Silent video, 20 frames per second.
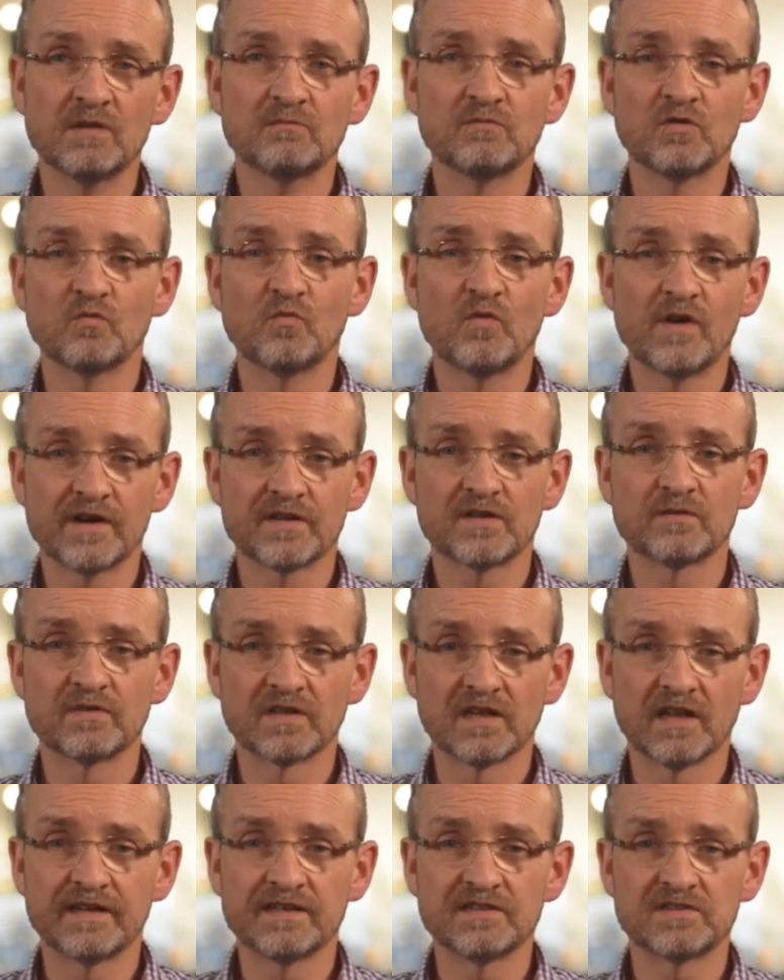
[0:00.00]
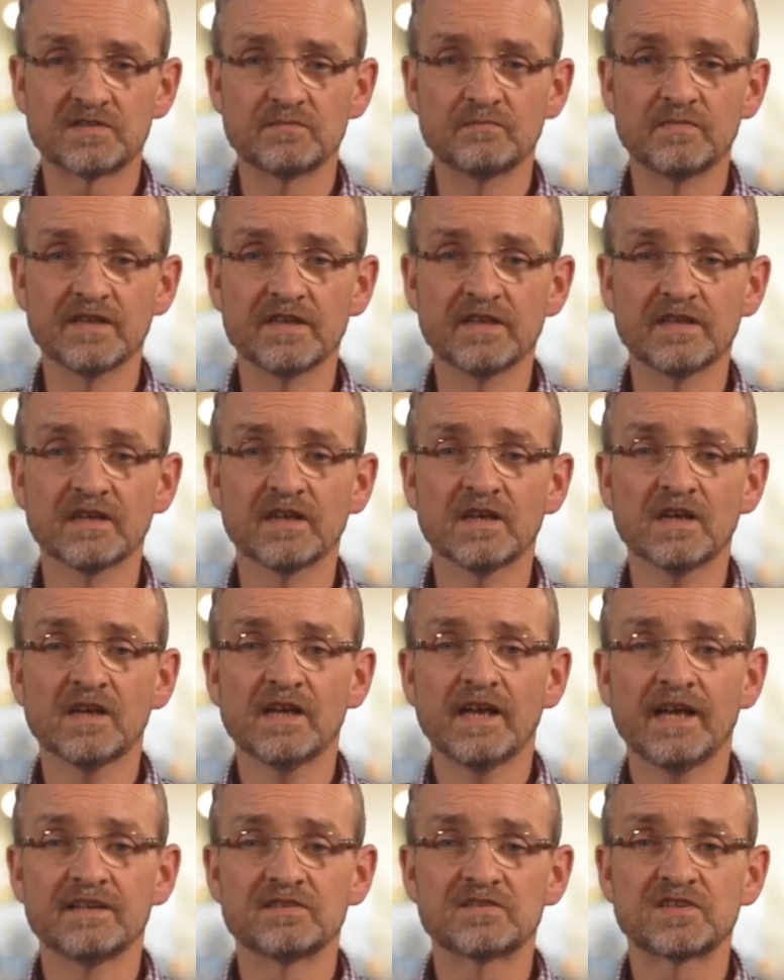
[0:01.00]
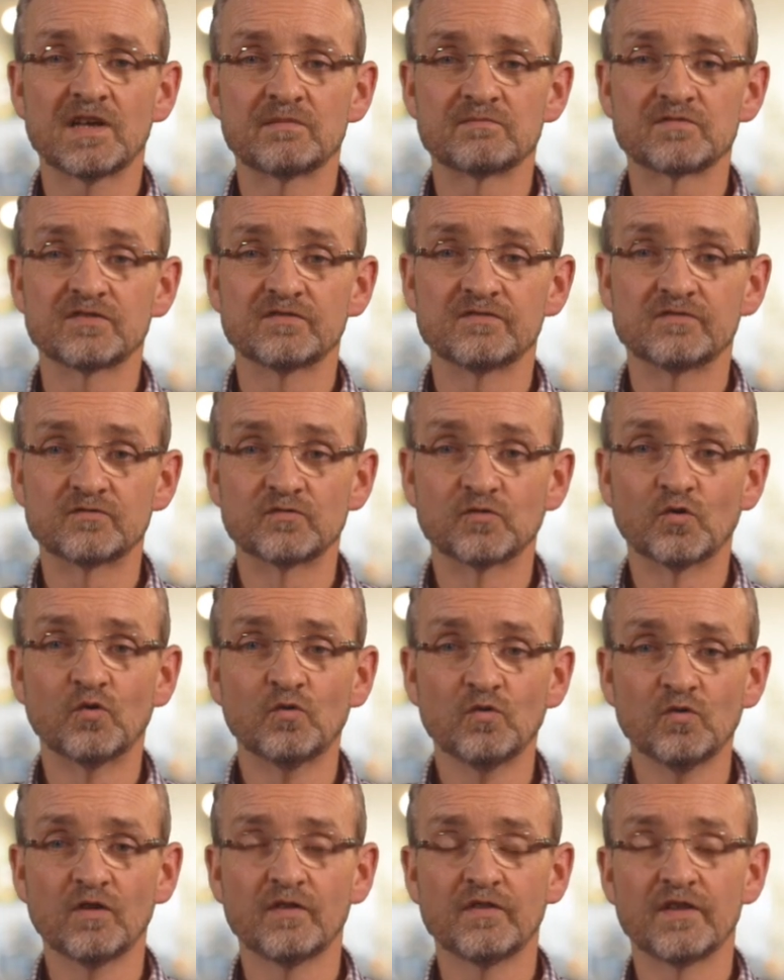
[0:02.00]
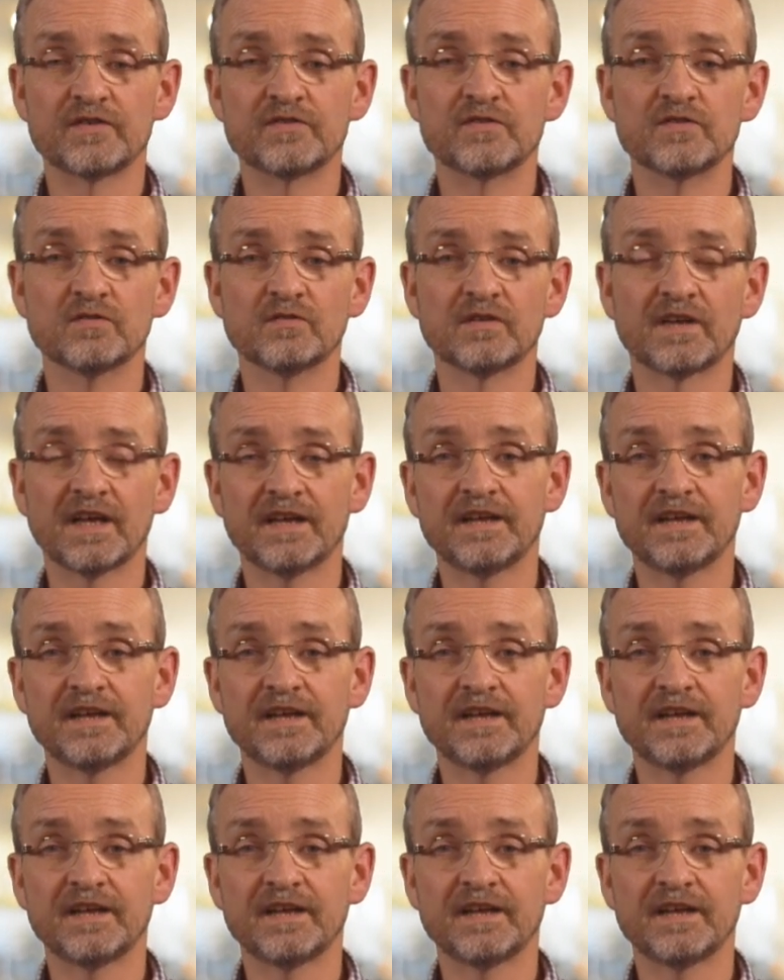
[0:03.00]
but where they would like to be in terms of the role that they're doing,